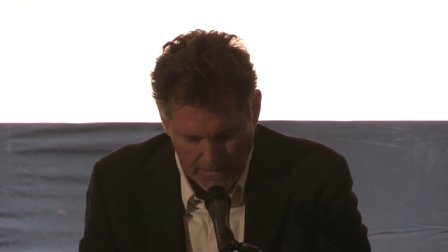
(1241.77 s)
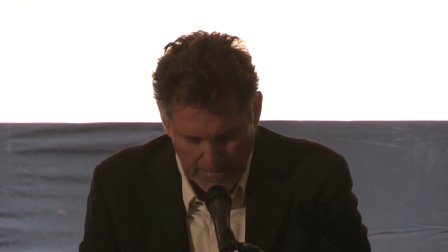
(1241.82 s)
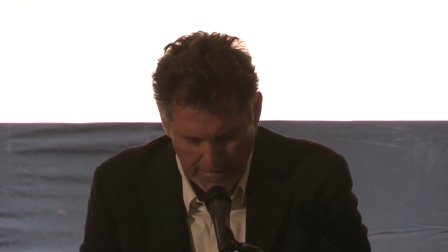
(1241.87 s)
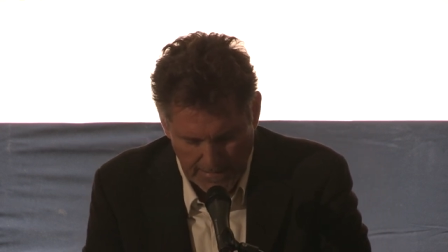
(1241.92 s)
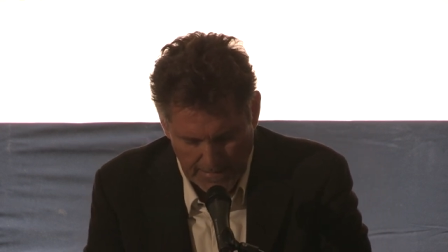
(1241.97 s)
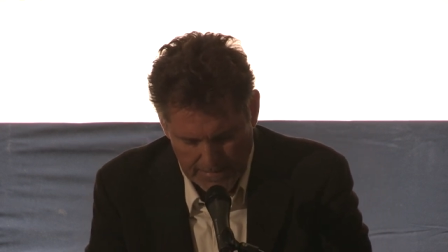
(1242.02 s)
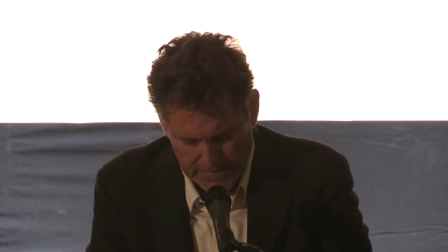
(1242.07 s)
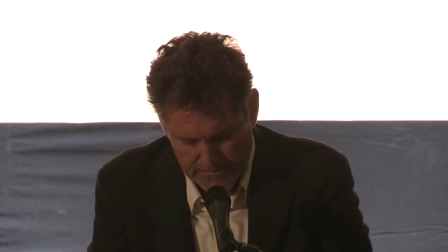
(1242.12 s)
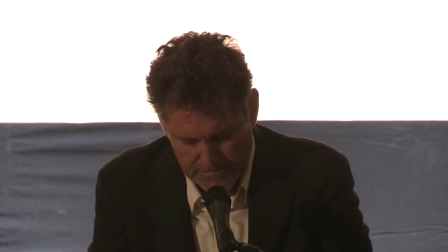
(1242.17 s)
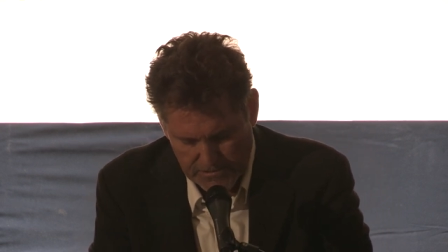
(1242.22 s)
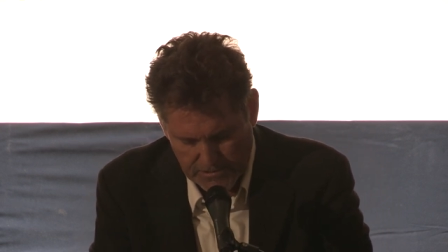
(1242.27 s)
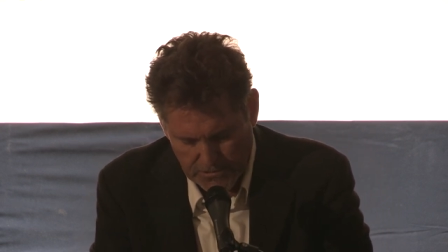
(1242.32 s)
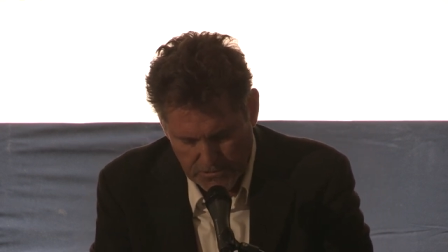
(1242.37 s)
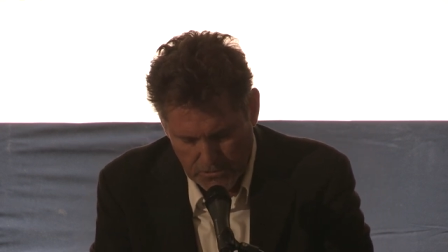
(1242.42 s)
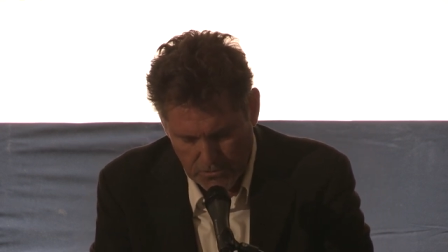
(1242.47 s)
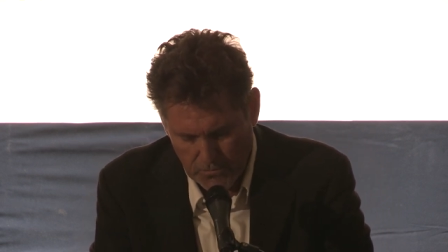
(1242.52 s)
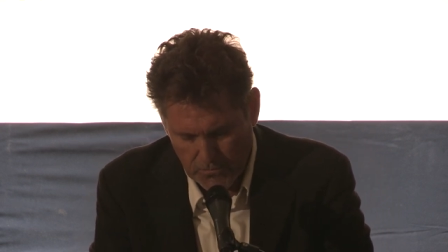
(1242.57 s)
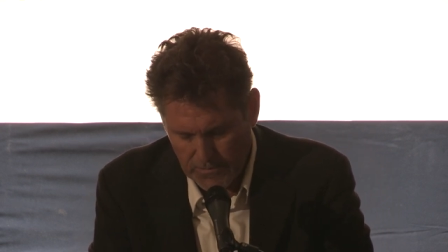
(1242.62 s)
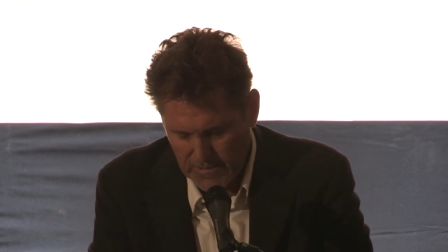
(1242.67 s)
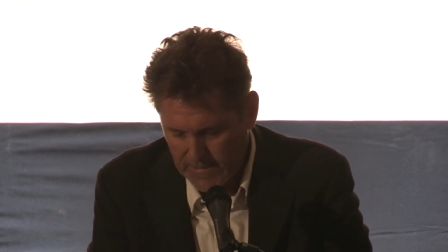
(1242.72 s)
And
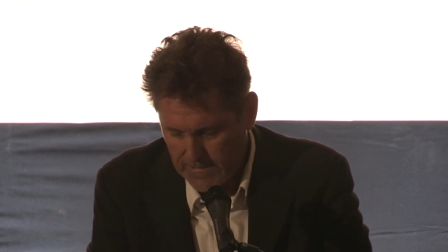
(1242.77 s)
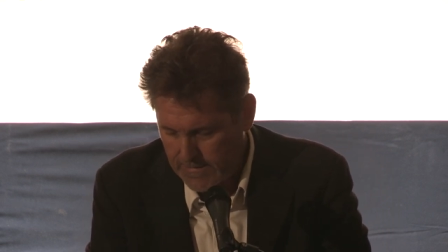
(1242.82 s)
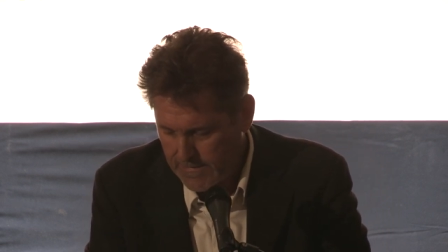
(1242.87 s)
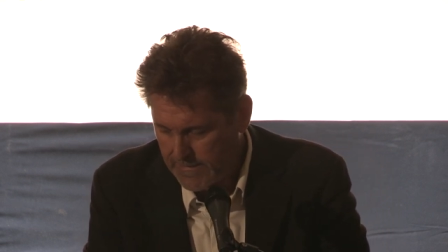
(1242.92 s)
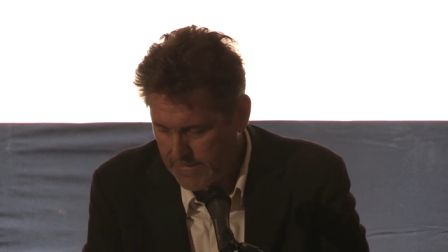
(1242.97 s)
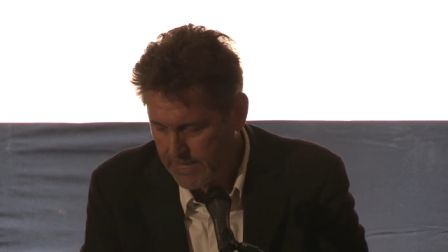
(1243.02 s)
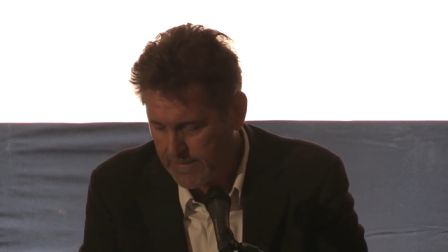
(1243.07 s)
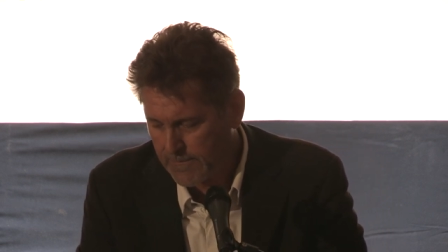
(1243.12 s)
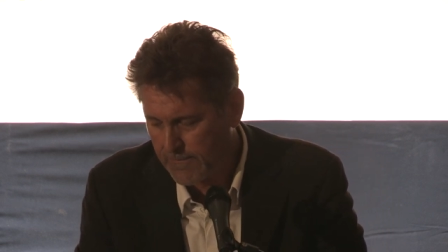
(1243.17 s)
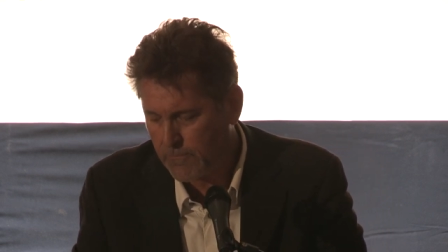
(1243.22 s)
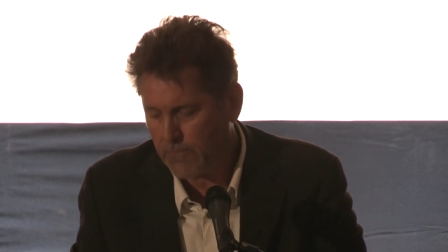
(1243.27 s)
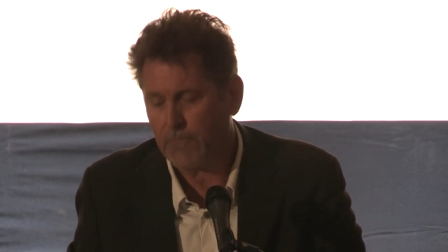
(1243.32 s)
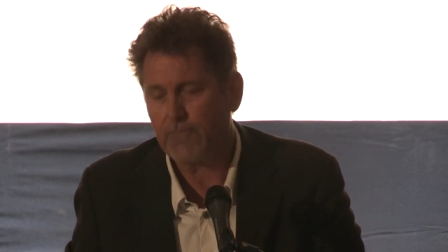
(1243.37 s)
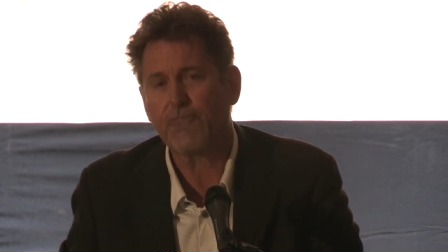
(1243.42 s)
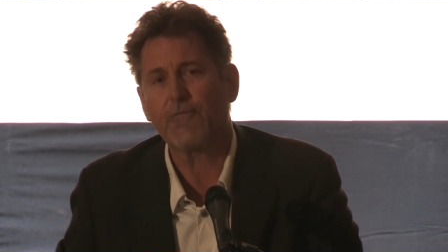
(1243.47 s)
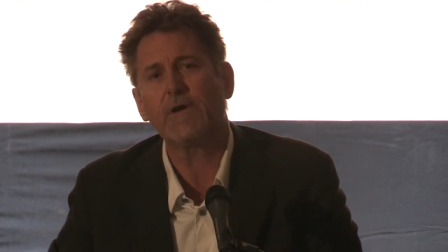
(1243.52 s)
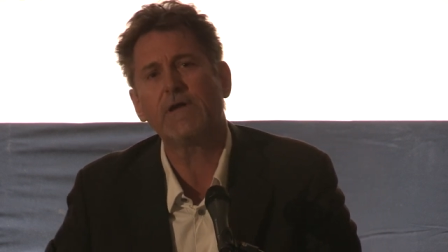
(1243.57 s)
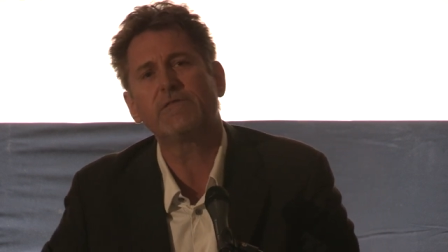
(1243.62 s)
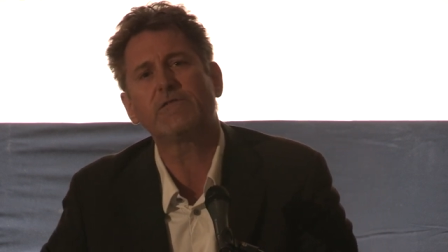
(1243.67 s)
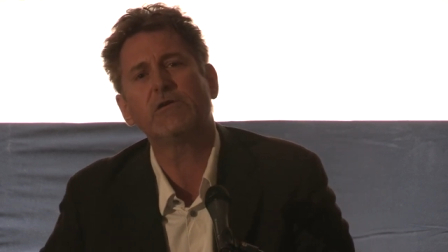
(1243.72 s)
so uh,
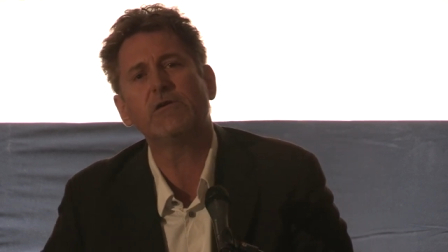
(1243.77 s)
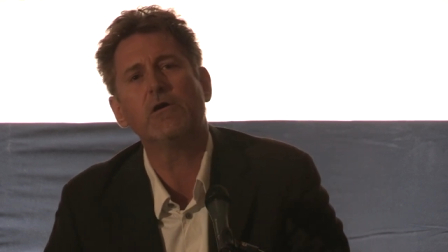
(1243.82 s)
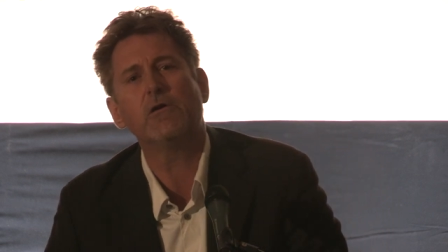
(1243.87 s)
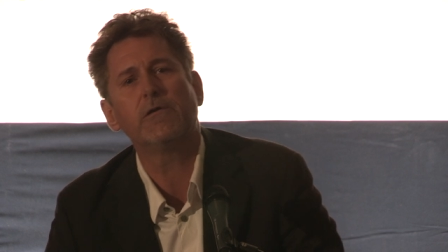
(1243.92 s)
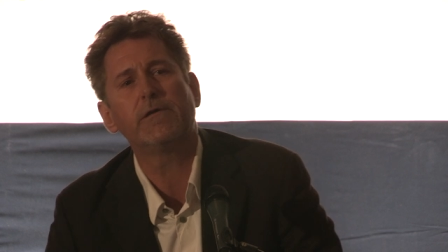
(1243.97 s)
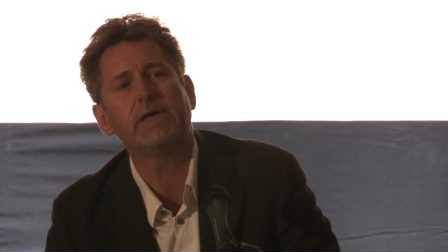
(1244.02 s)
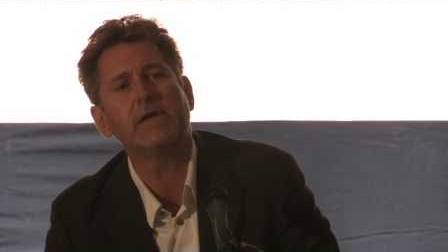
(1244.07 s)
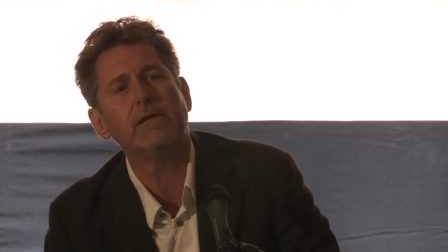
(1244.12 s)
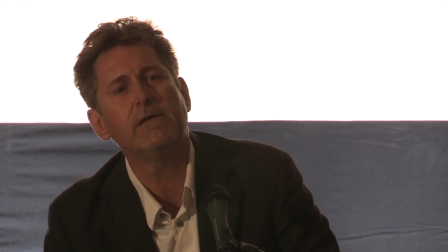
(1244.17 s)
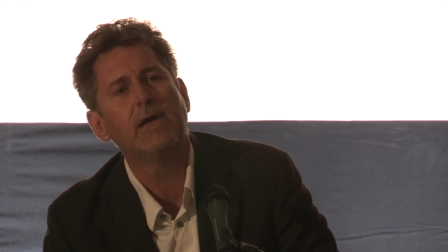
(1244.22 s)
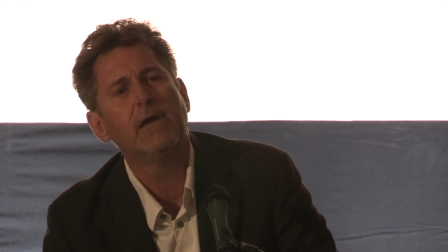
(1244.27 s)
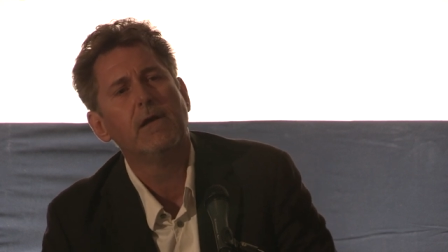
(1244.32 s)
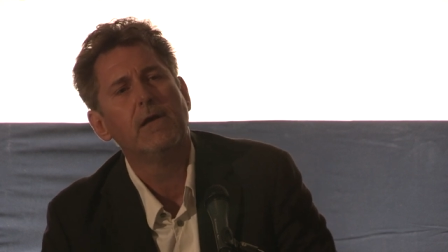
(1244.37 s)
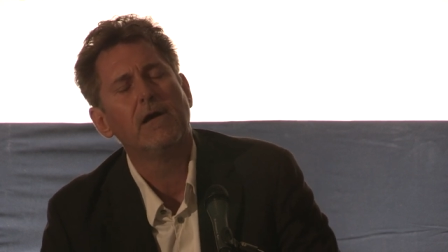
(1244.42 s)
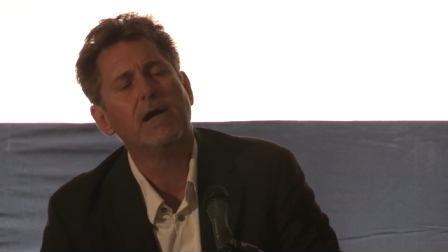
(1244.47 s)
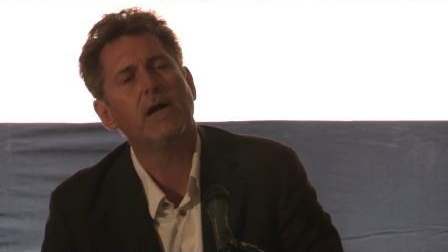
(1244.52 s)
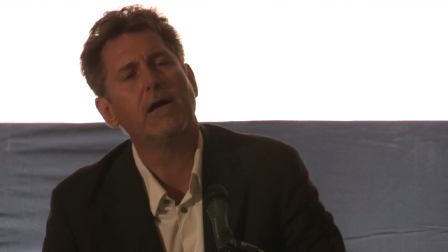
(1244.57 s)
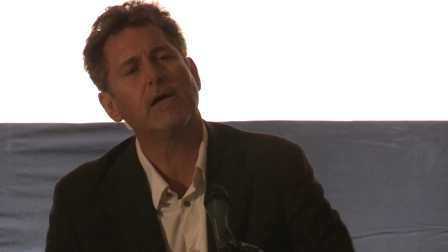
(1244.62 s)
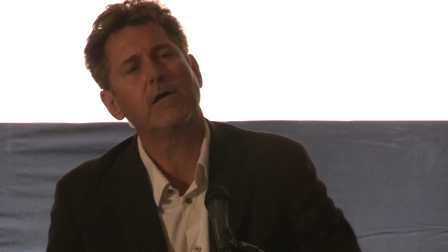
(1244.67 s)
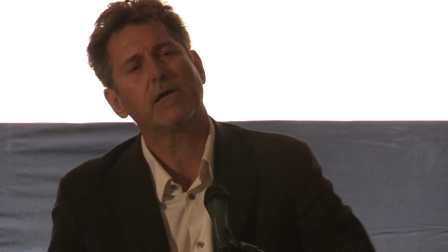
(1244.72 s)

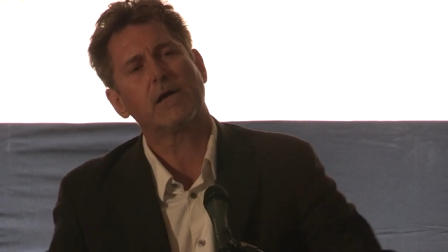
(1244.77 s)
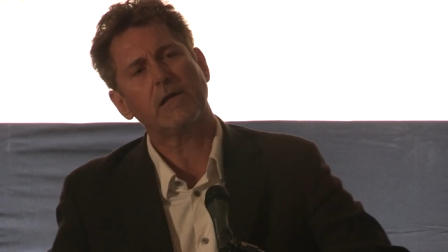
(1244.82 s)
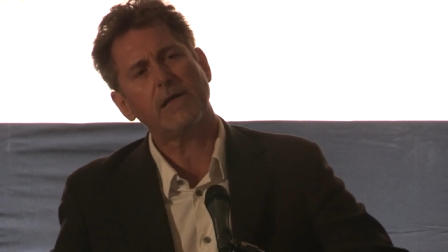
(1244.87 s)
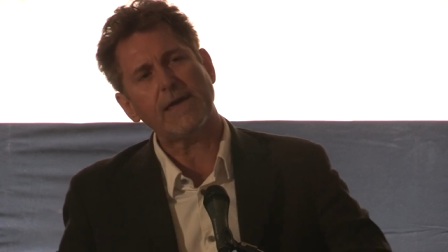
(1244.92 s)
Francione uh,